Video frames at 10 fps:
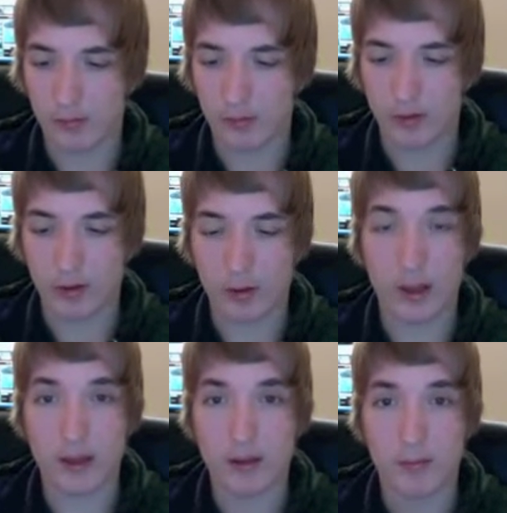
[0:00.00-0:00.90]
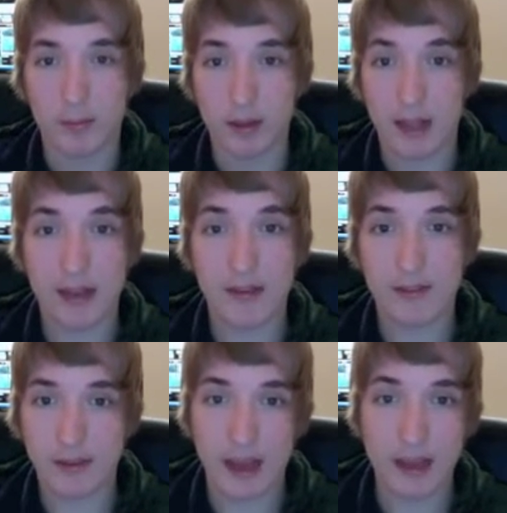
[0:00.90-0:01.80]
So like the
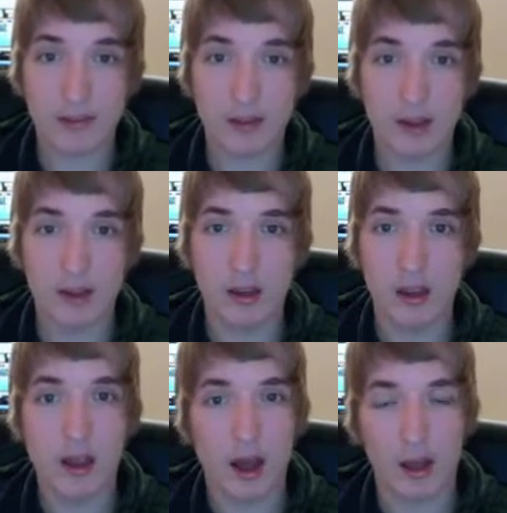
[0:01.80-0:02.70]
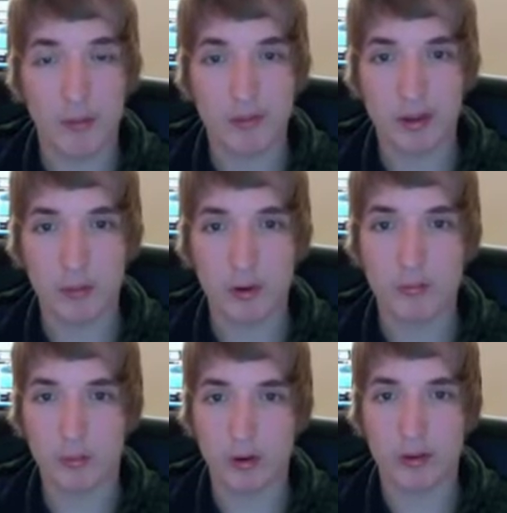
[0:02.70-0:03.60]
plant decks, I'm seeing more
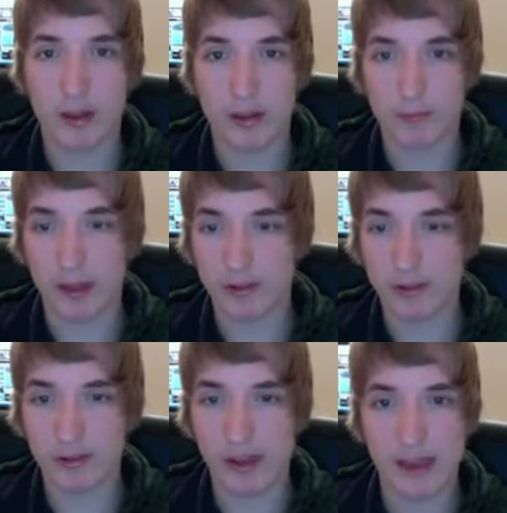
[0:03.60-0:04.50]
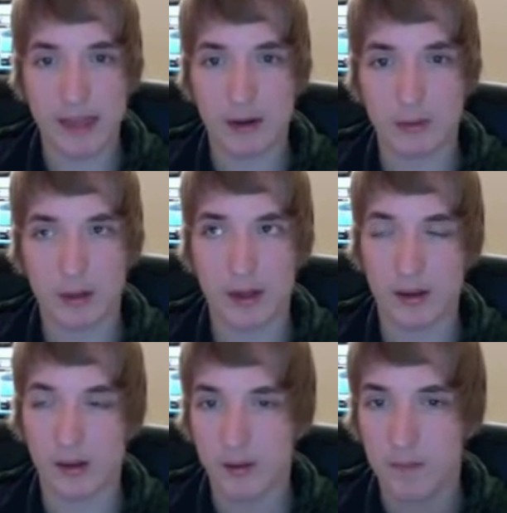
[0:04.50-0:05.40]
and more that they just take out
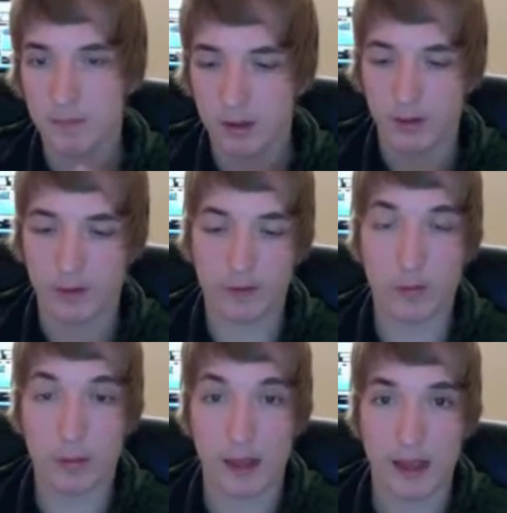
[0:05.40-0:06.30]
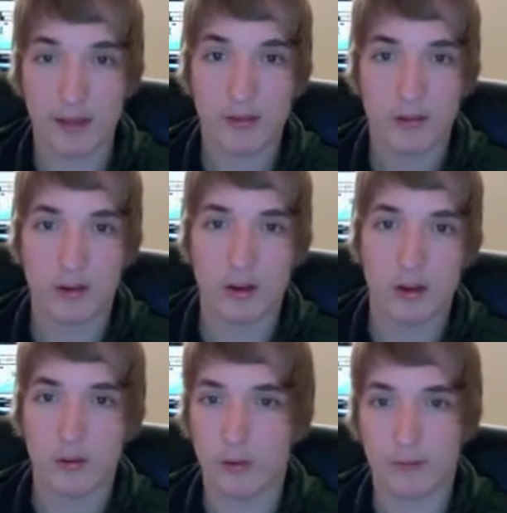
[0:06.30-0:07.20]
like 4 plants,
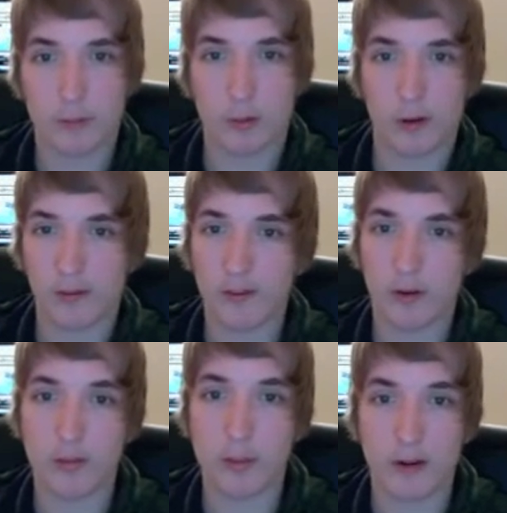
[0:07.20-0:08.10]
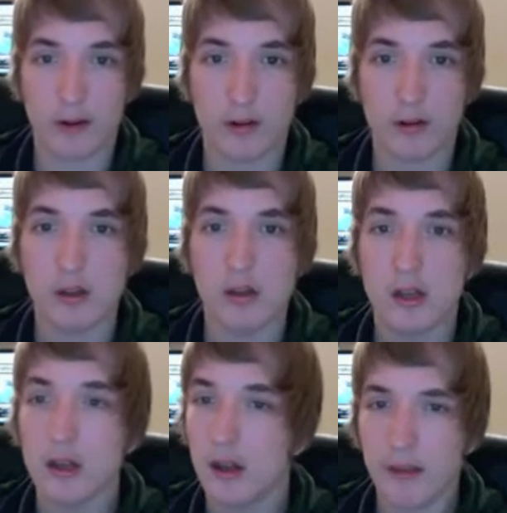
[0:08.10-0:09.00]
1 for 1, and Foolish Burial,
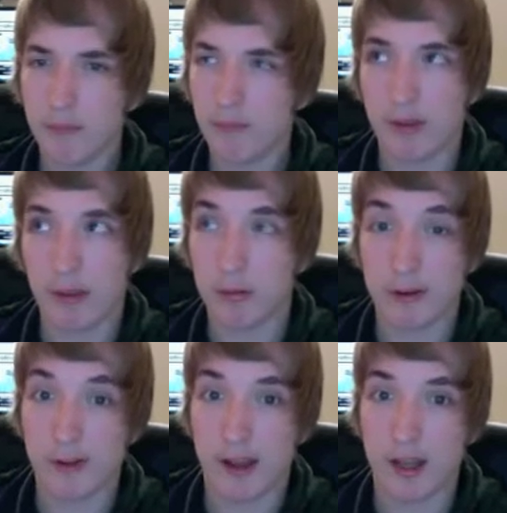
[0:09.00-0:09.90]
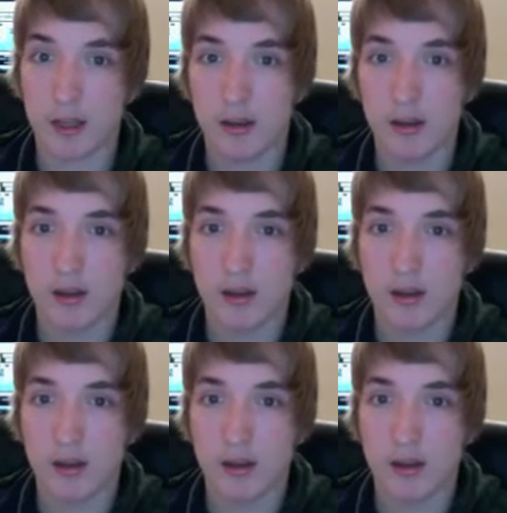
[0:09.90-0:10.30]
and Debris Dragon.